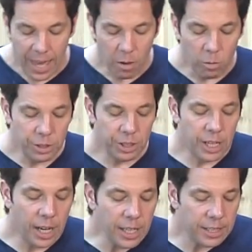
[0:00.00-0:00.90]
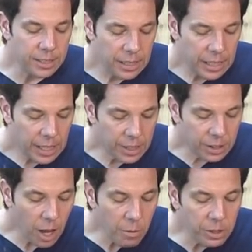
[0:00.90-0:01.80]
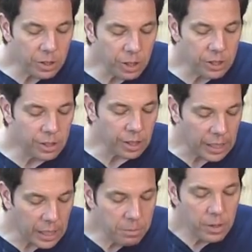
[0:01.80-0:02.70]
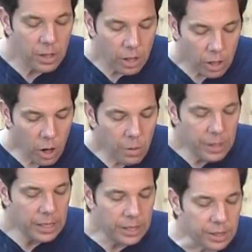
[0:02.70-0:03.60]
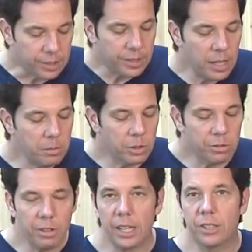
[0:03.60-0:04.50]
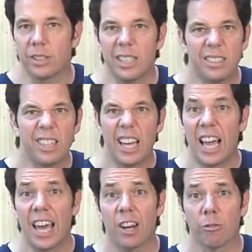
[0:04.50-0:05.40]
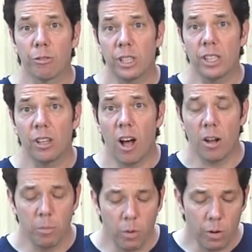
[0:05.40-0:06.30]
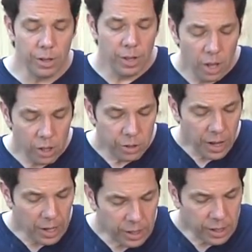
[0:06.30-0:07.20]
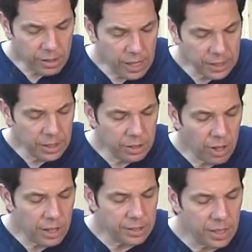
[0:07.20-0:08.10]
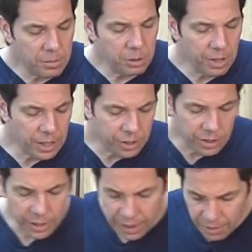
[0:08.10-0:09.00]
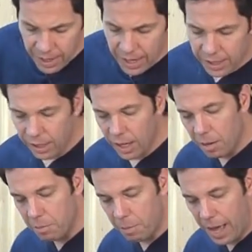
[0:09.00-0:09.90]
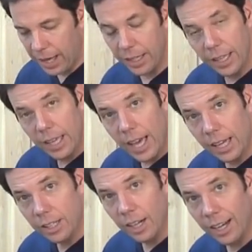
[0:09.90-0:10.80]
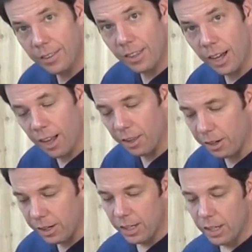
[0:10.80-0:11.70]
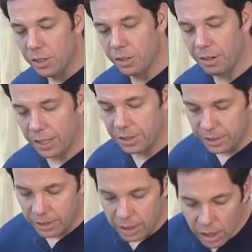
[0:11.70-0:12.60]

And when you're cutting, it's always good to keep going in the same direction. Let's say I had a really long board, so I'll cut these all the same direction, and then I can come back and cut the other direction.